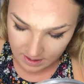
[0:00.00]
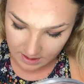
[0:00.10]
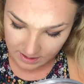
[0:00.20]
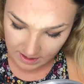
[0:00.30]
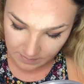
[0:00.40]

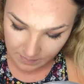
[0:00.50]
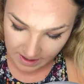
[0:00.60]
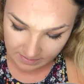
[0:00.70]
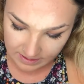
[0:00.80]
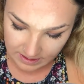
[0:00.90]
And then
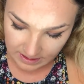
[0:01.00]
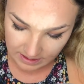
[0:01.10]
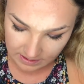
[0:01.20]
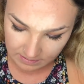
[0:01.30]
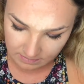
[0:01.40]

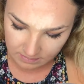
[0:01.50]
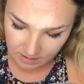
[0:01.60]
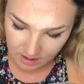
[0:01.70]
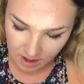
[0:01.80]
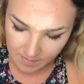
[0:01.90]
apparently, I
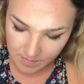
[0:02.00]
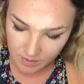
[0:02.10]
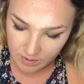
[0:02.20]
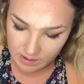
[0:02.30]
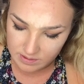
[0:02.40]
can't remember
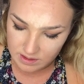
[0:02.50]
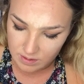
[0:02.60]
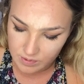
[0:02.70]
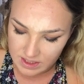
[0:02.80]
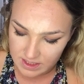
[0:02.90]
who,
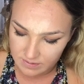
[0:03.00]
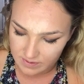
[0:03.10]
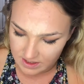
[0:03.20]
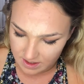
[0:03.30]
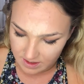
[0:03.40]
someone did a
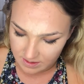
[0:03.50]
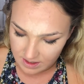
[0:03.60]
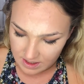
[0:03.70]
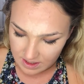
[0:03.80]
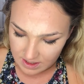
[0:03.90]
video
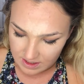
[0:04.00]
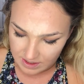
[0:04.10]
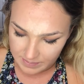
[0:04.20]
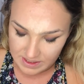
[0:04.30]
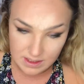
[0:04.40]
and
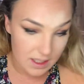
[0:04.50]
they'd been